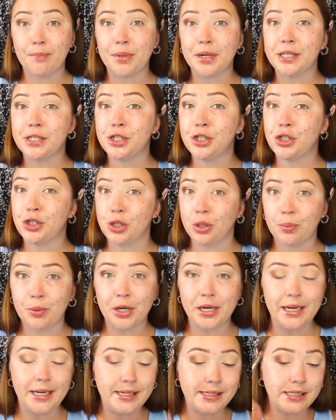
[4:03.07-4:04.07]
but it's super
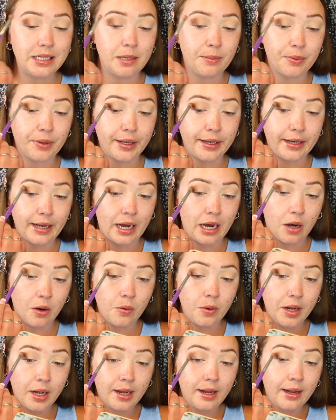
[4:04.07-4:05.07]
easy to blend
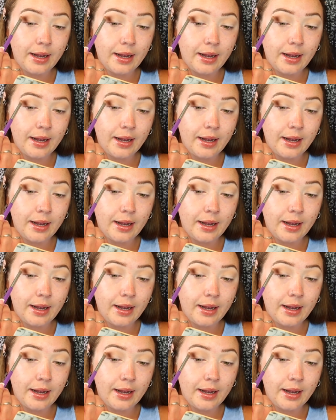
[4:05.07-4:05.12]
out.